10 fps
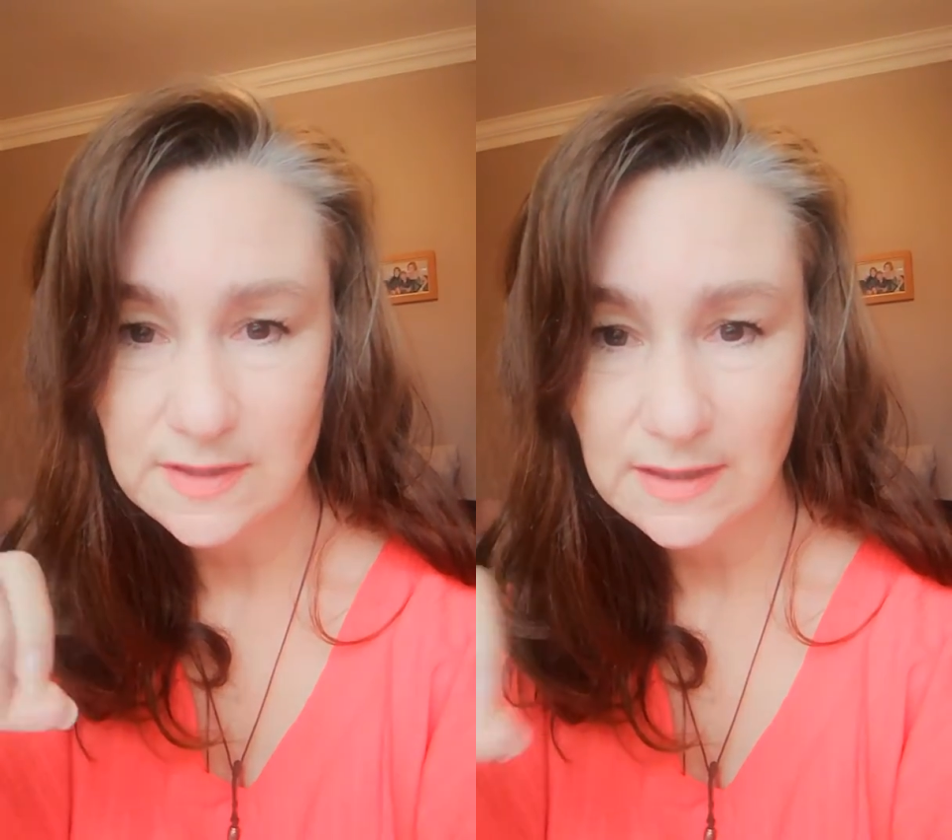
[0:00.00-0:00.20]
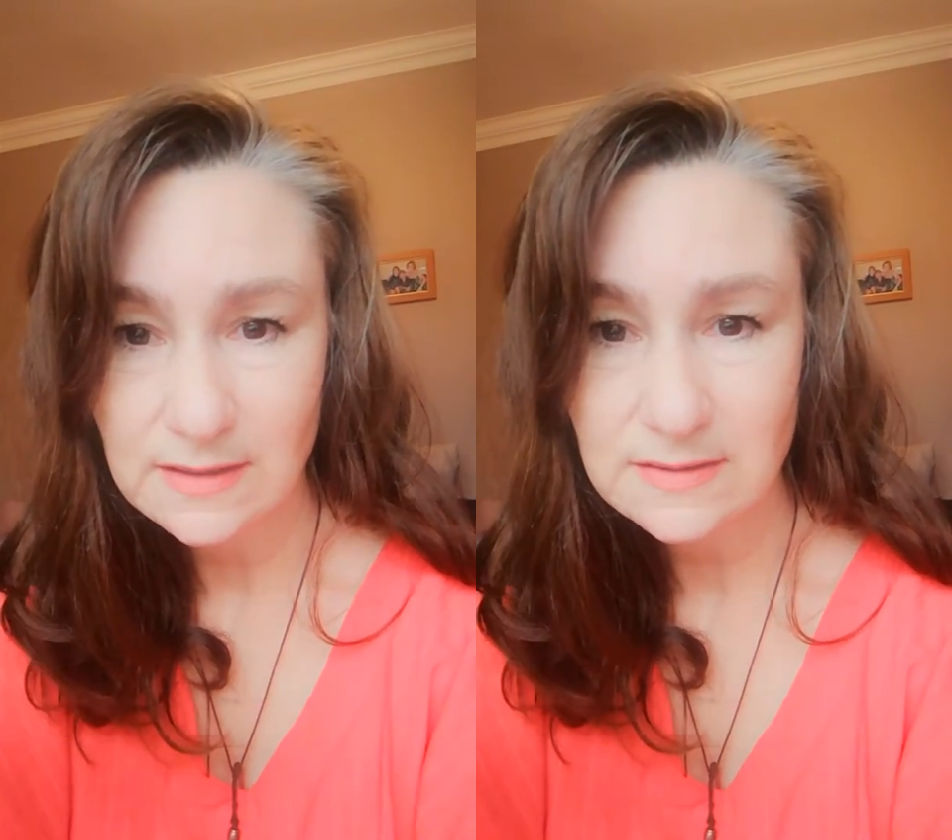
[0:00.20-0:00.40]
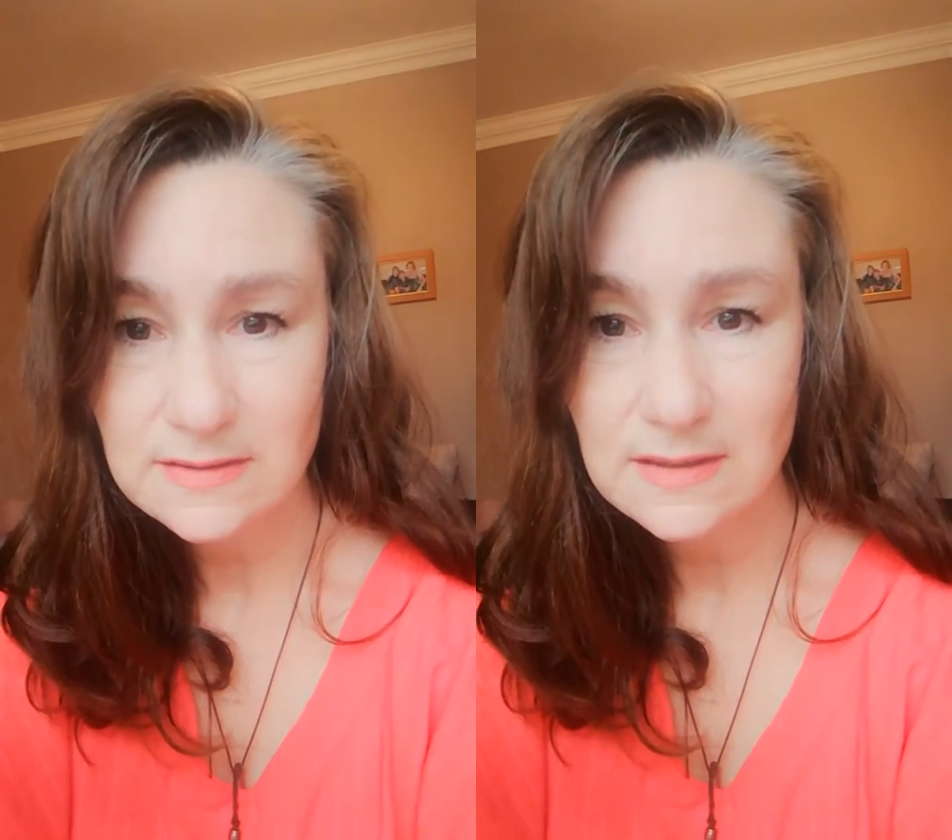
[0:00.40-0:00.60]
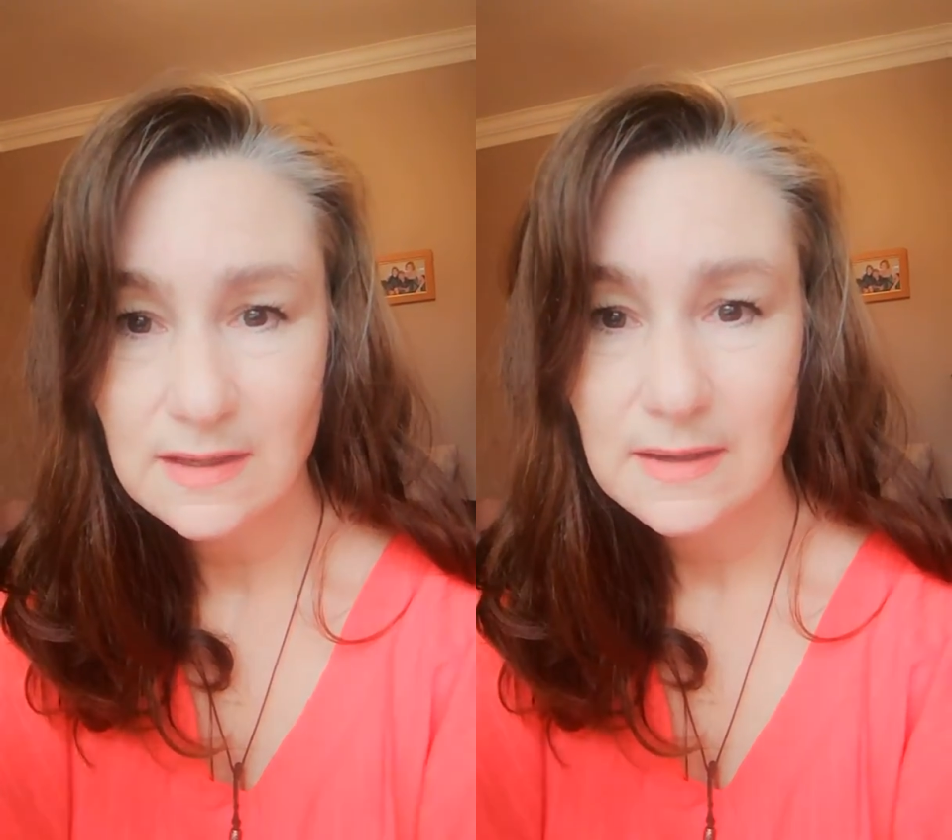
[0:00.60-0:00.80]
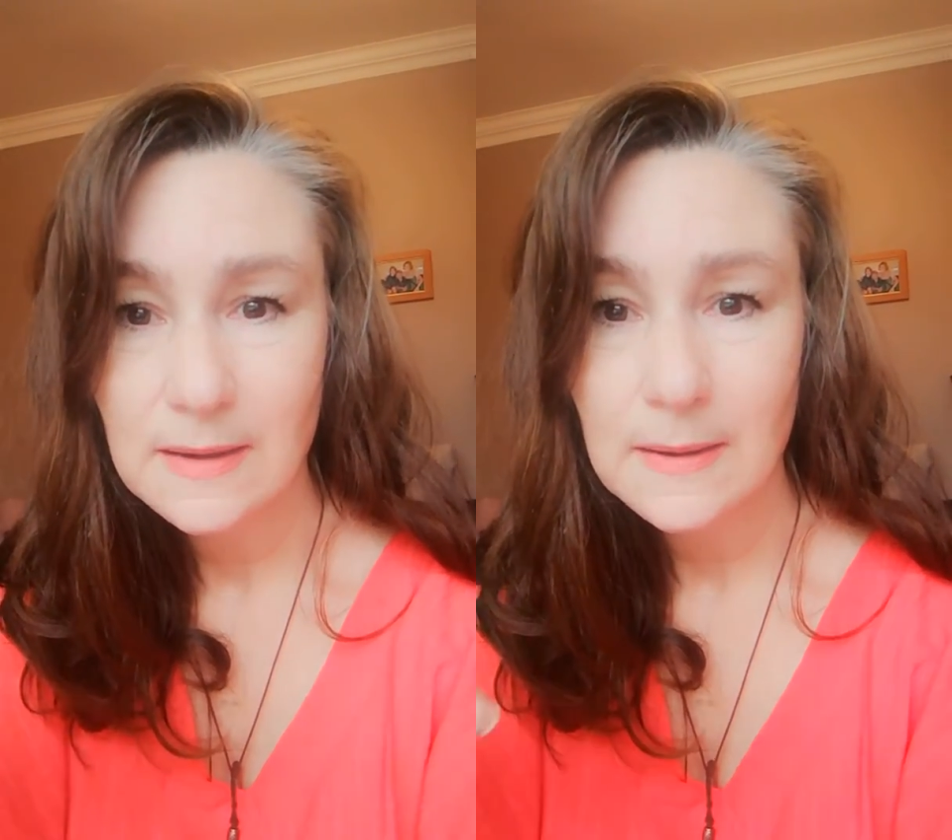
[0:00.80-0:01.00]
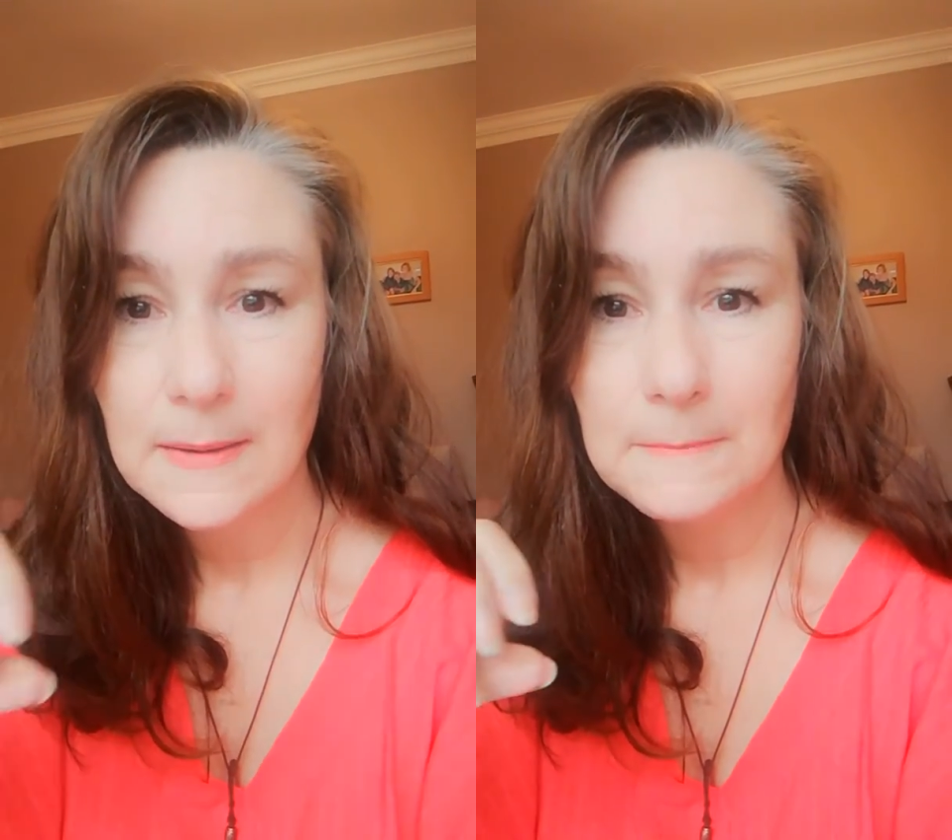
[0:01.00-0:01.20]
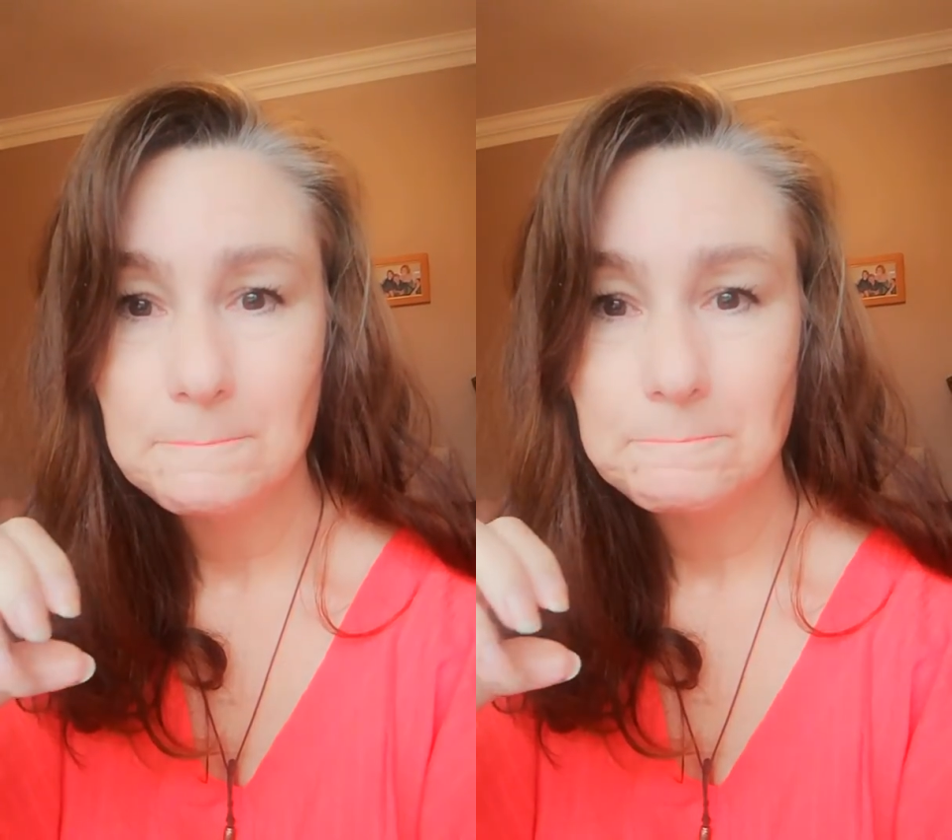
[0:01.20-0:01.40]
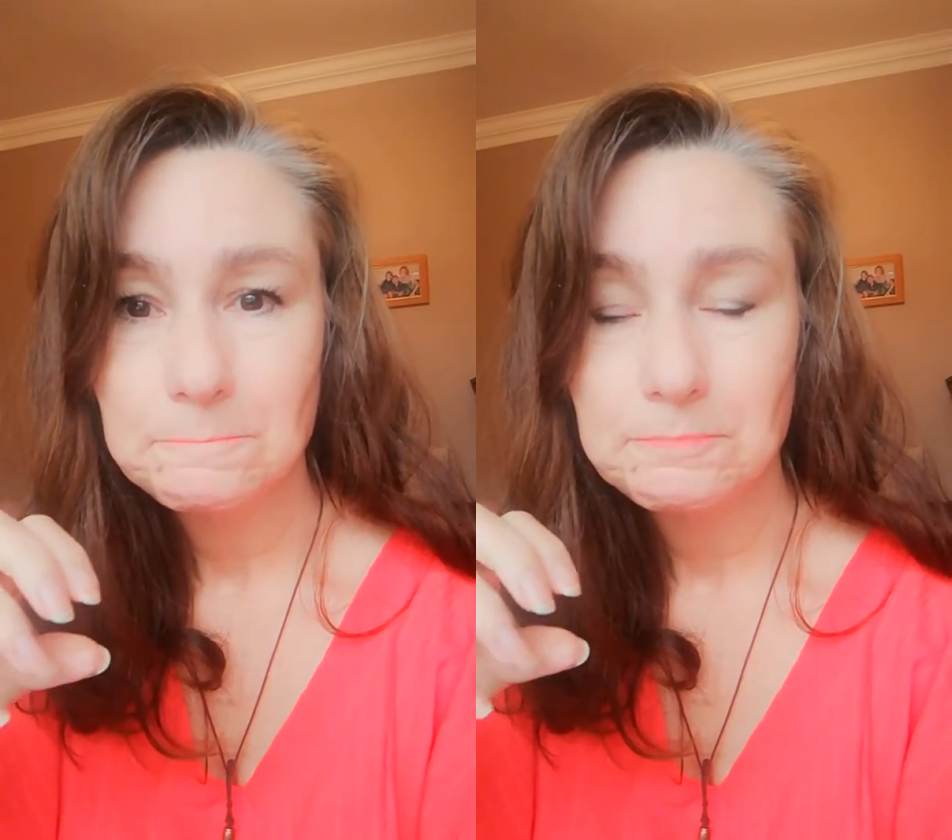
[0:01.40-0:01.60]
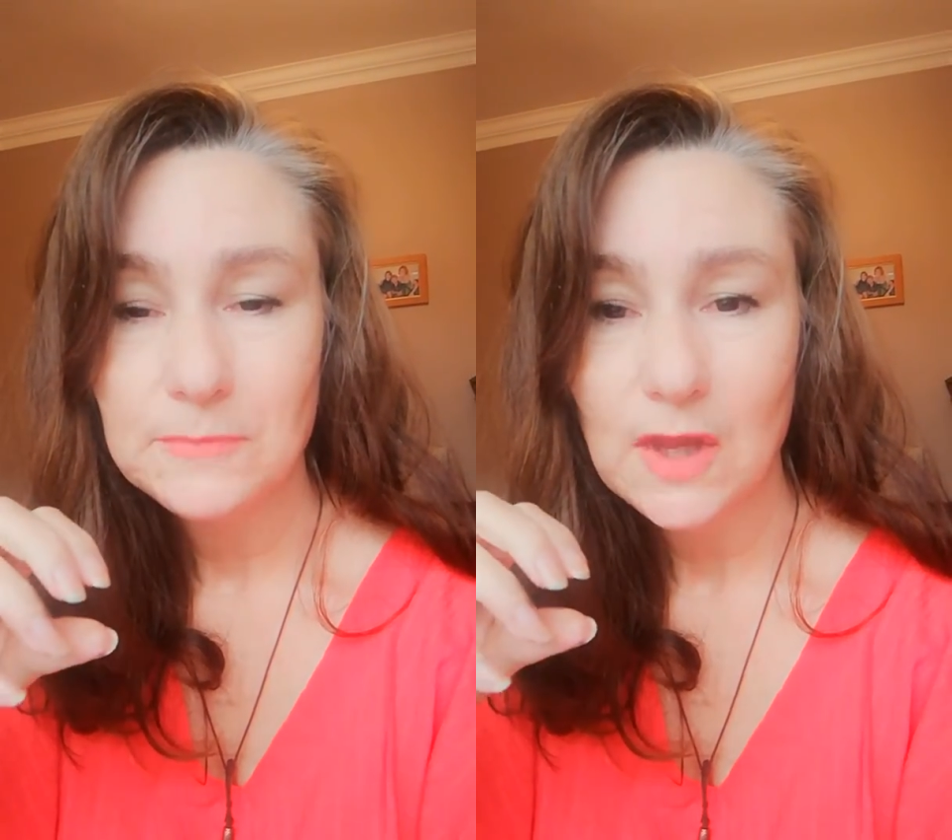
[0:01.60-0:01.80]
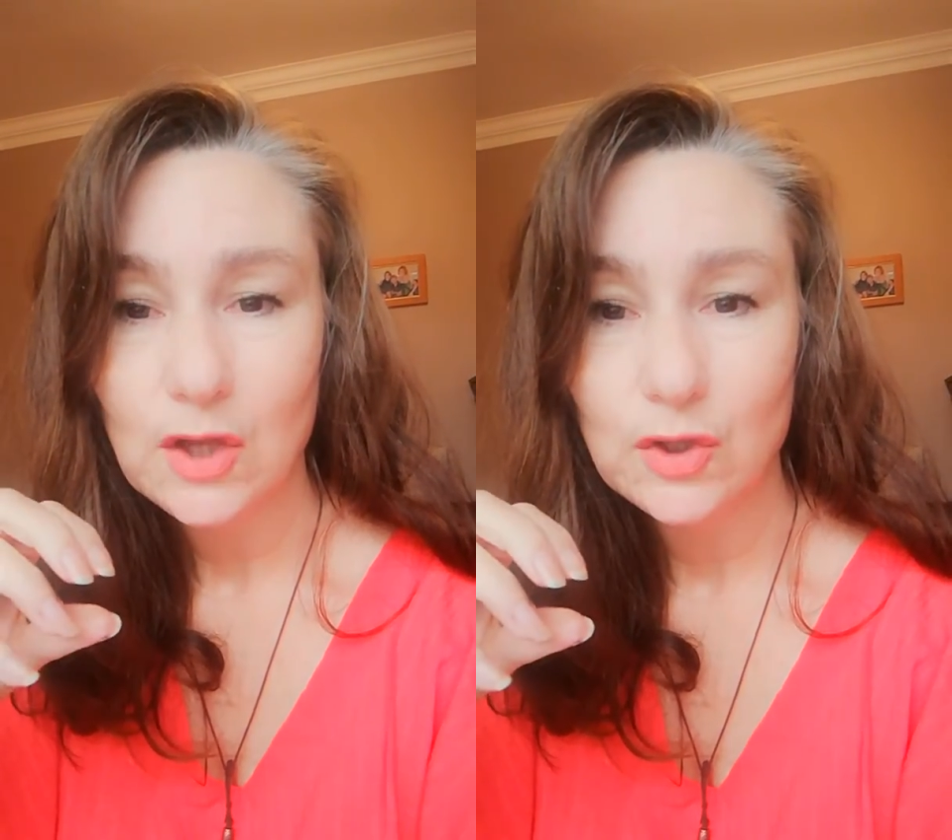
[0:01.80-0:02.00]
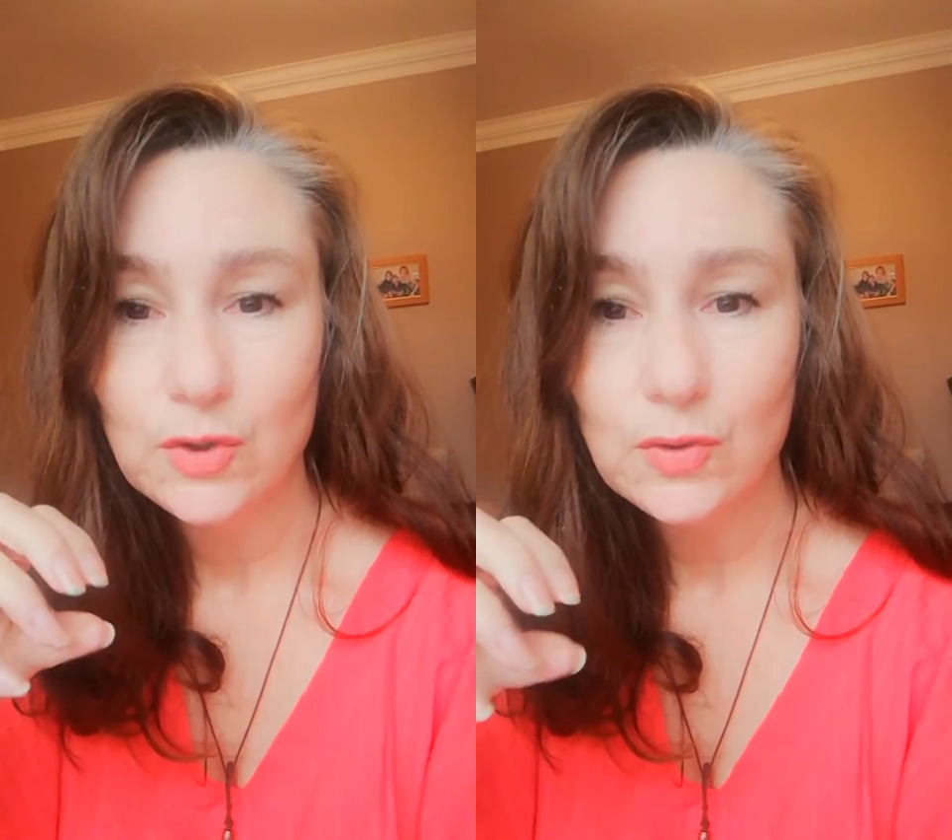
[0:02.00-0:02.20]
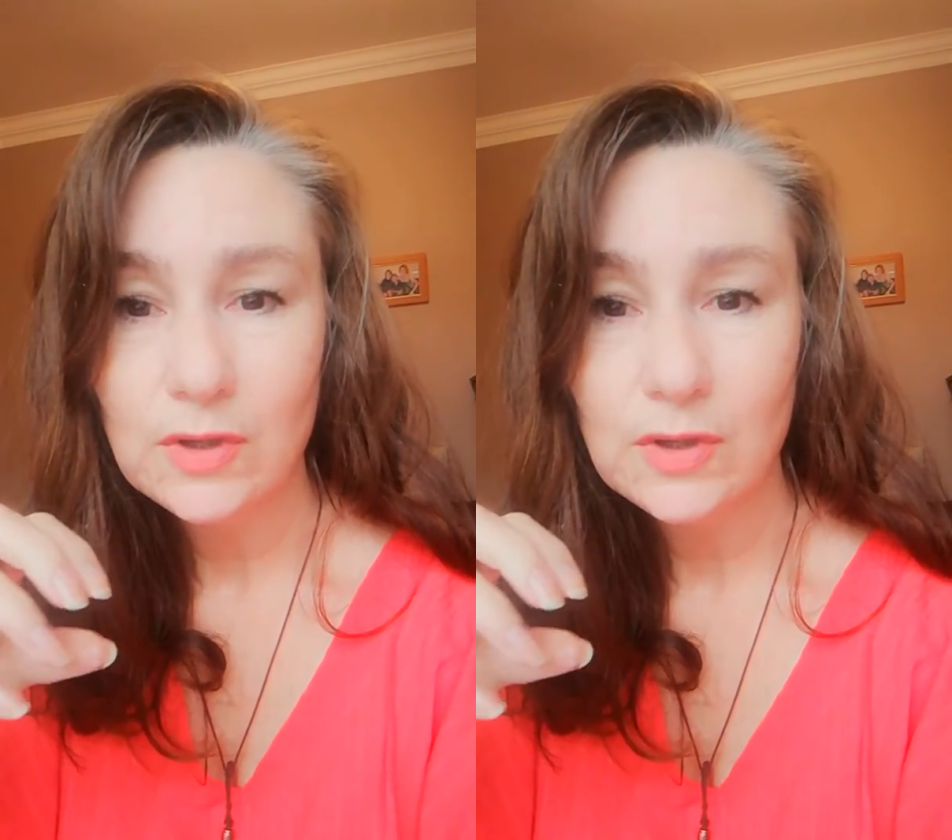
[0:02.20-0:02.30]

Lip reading: things, you